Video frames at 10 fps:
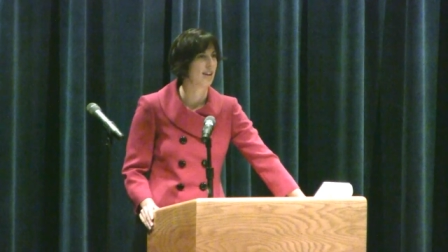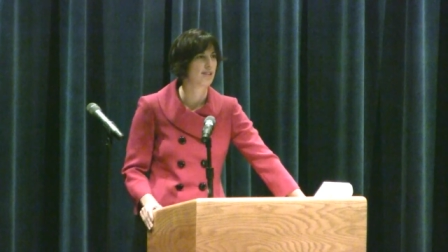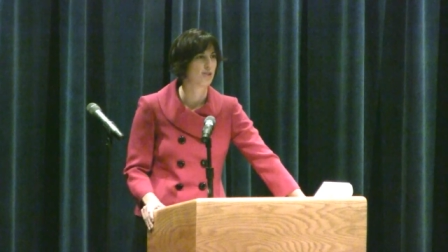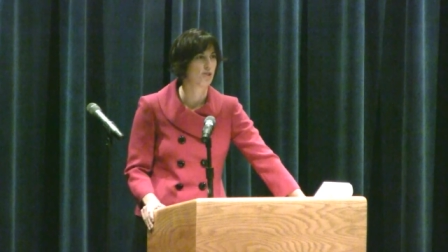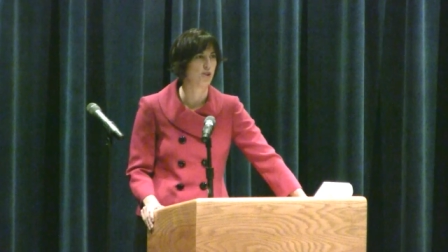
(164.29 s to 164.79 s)

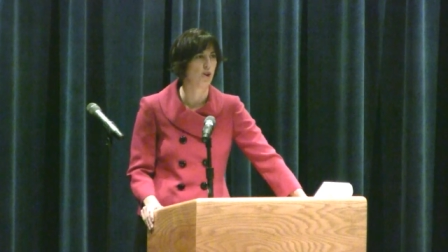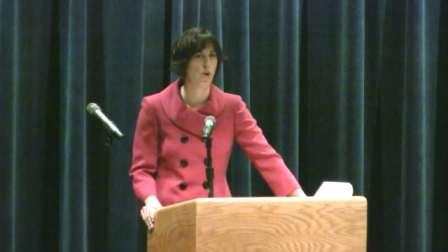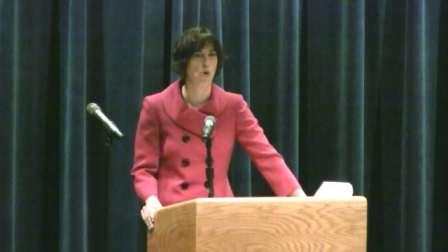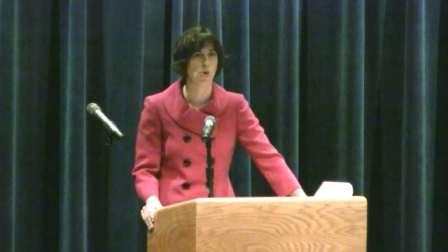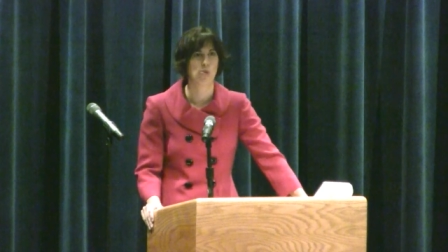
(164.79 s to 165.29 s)
and
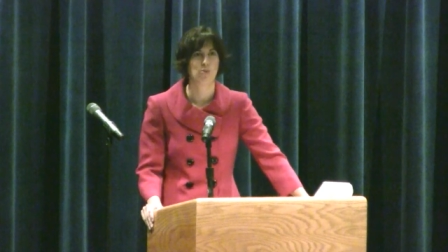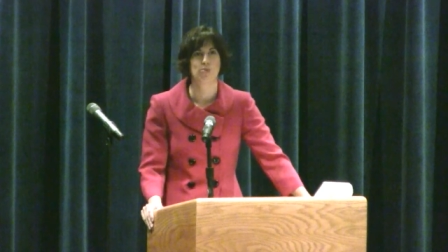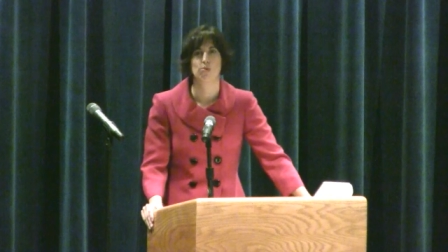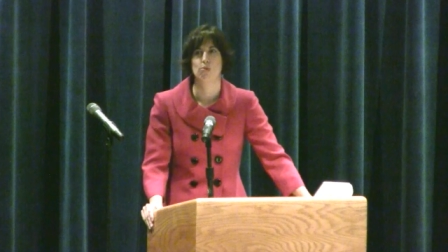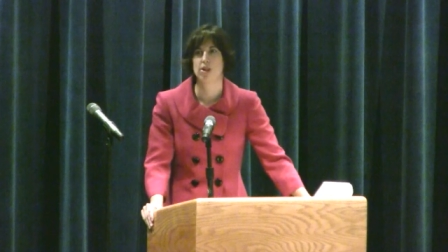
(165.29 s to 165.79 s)
so
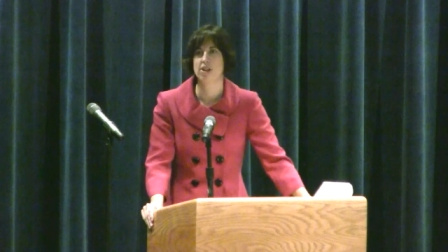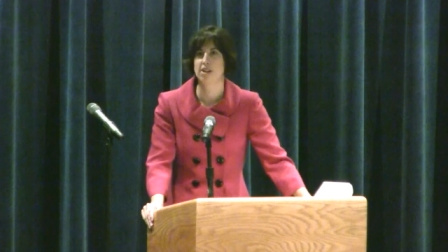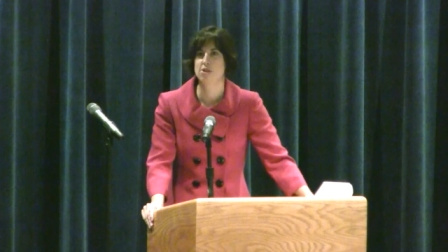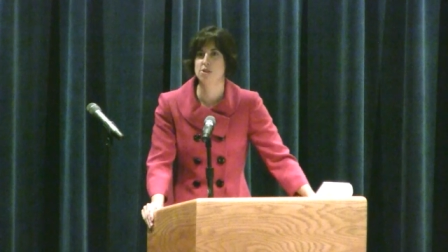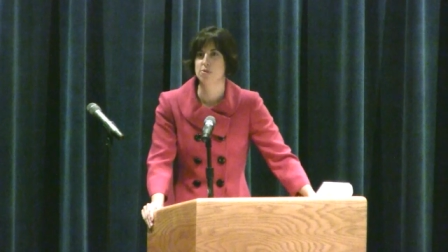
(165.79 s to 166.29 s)
what are you
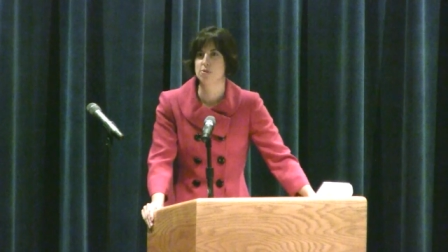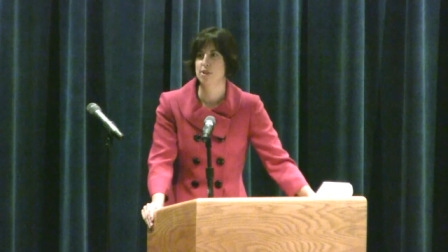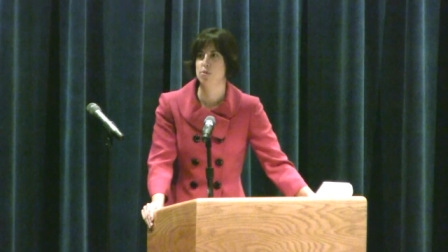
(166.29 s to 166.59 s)
going to do?